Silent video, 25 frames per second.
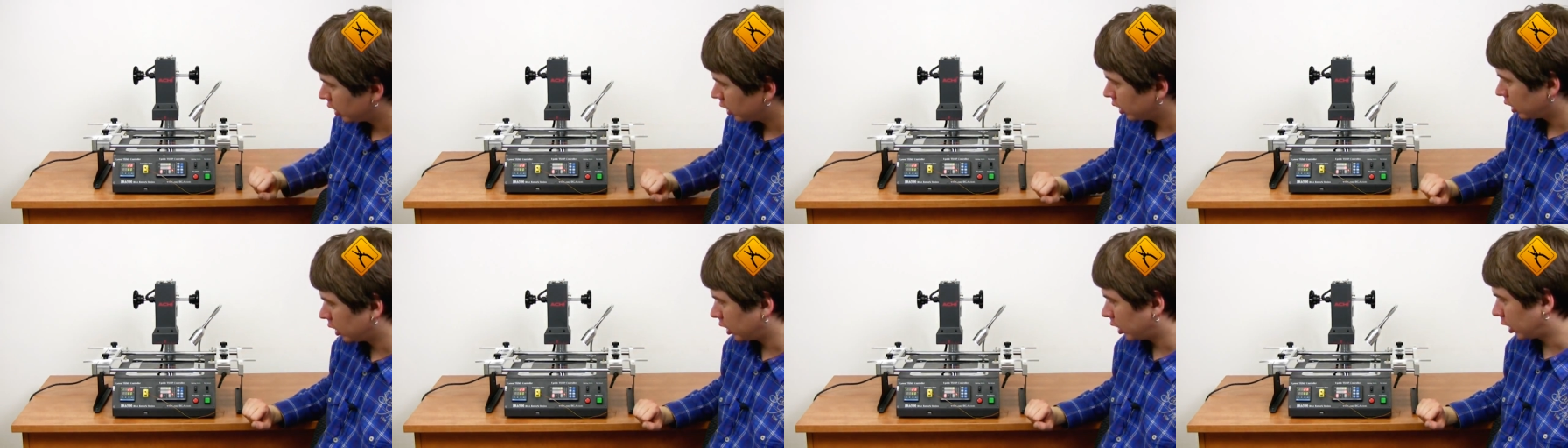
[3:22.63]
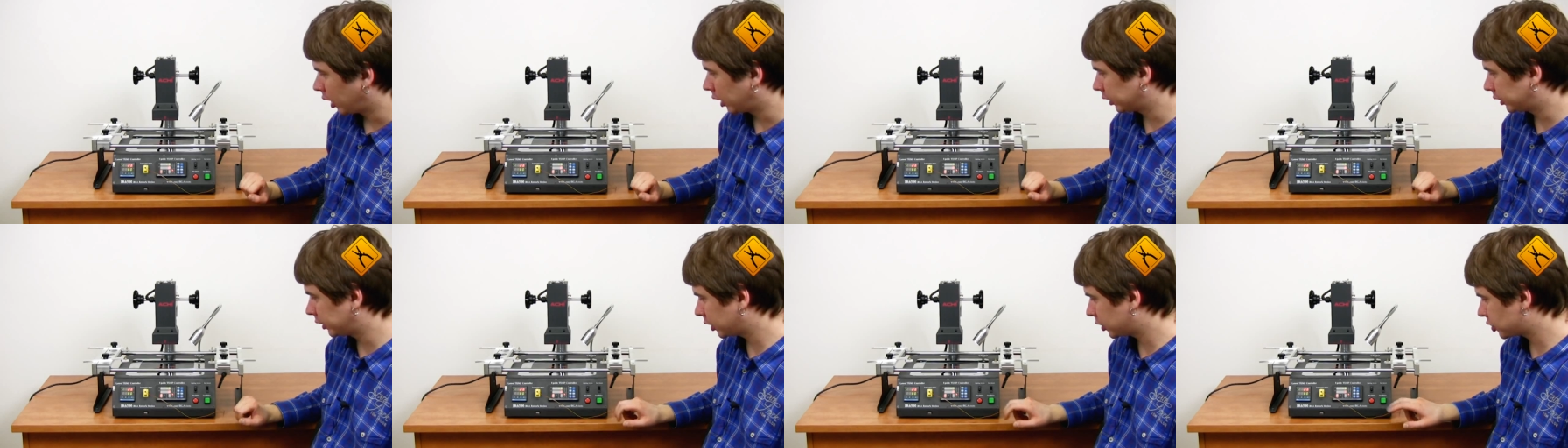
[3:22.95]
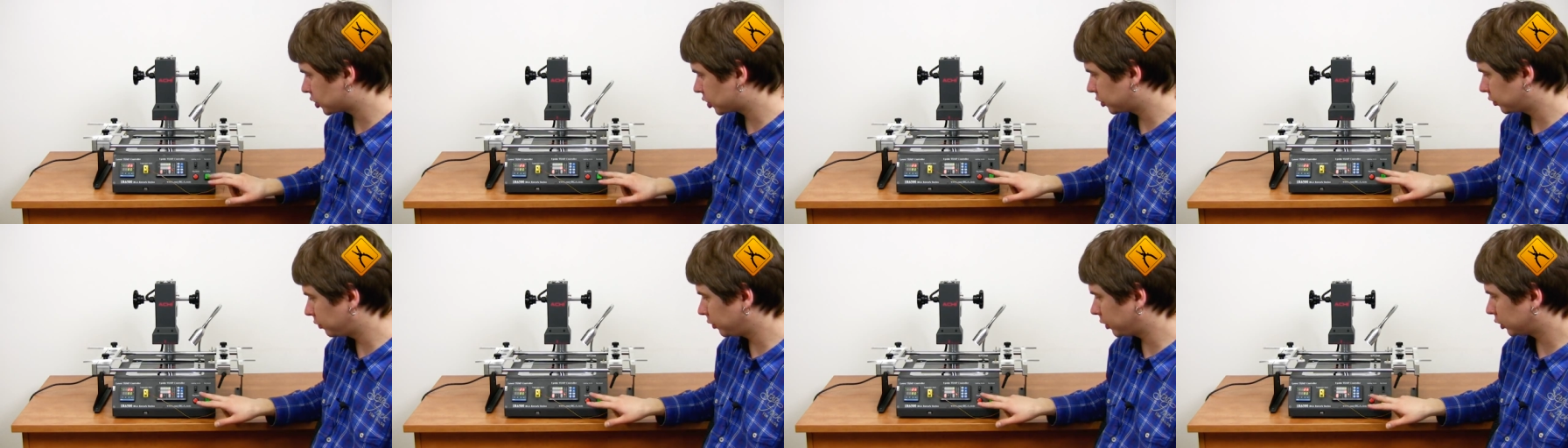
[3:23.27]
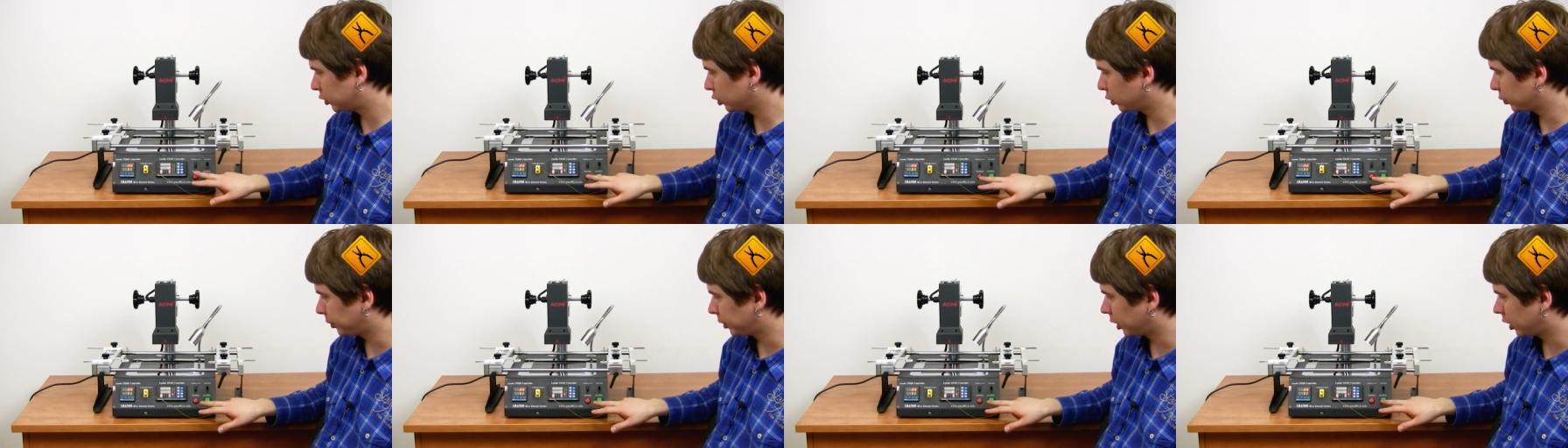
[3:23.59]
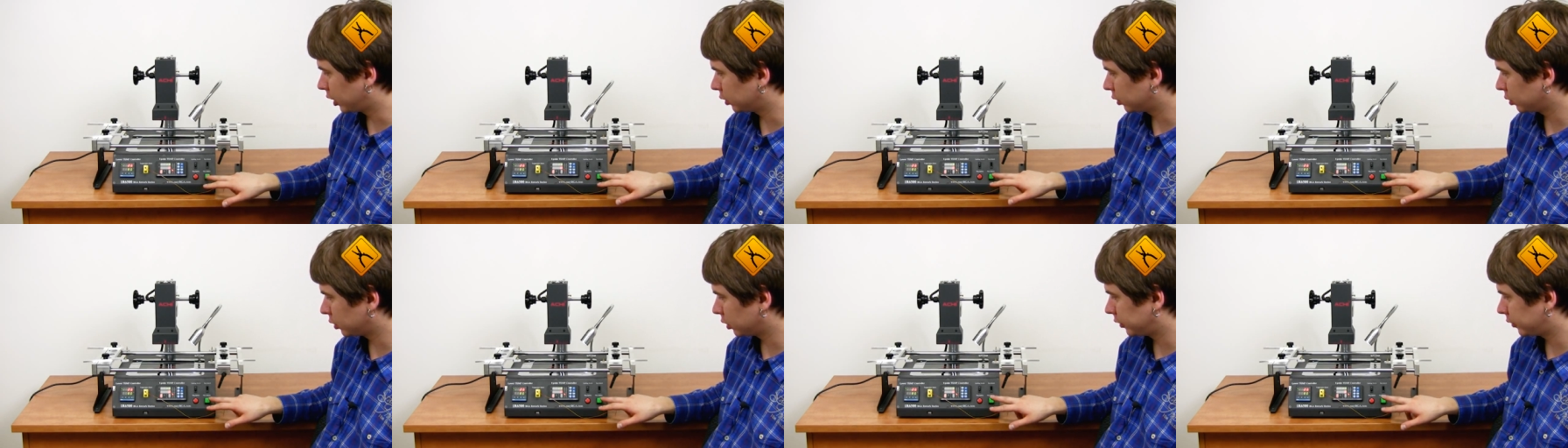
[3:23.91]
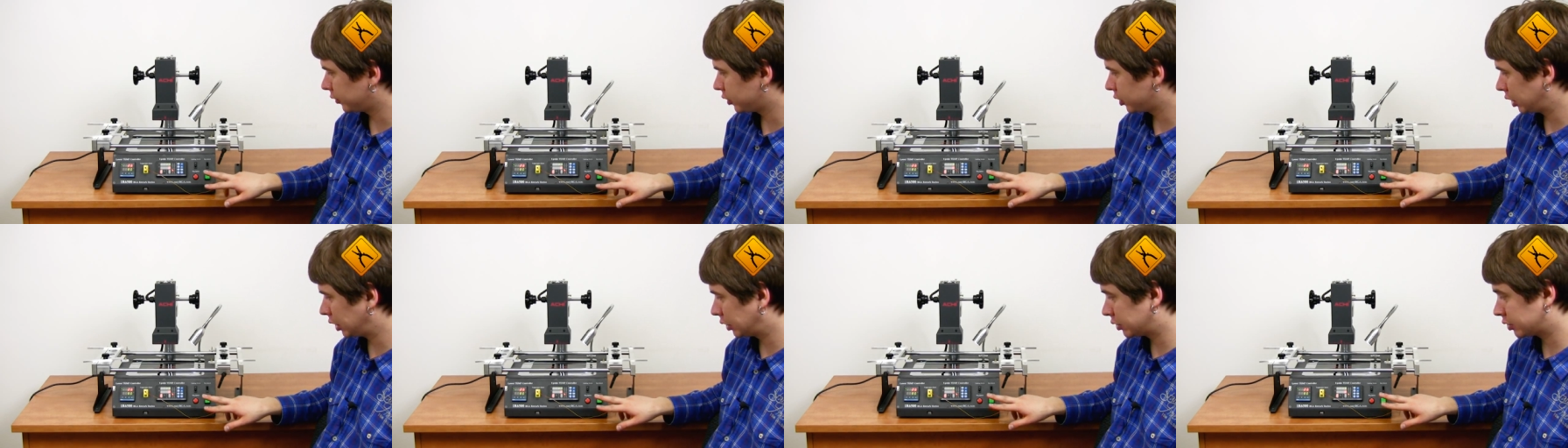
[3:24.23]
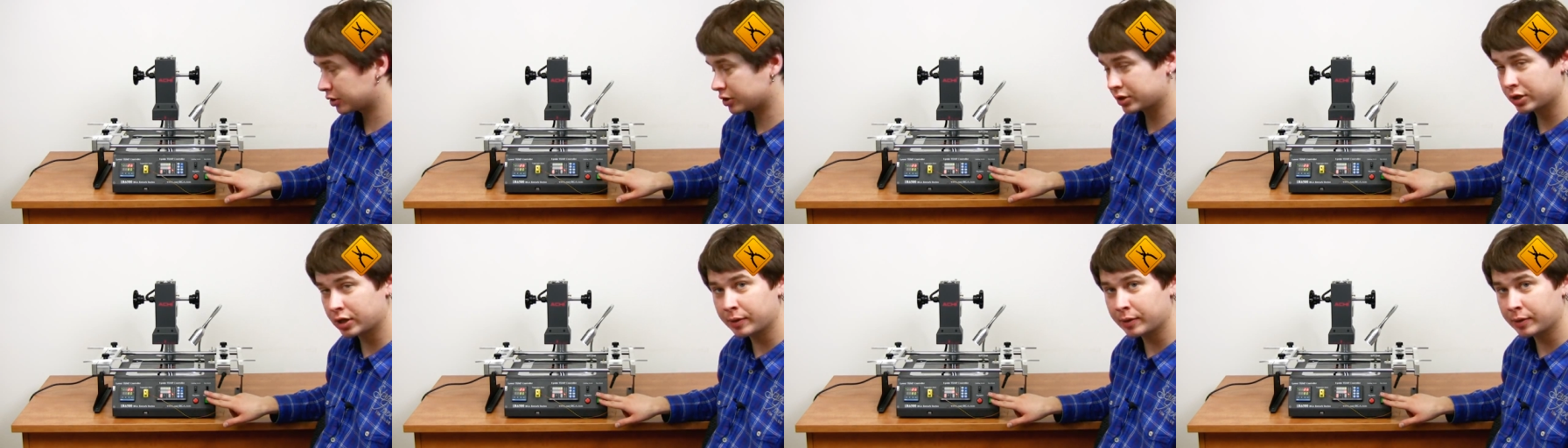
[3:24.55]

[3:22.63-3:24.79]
and stop the soldering process.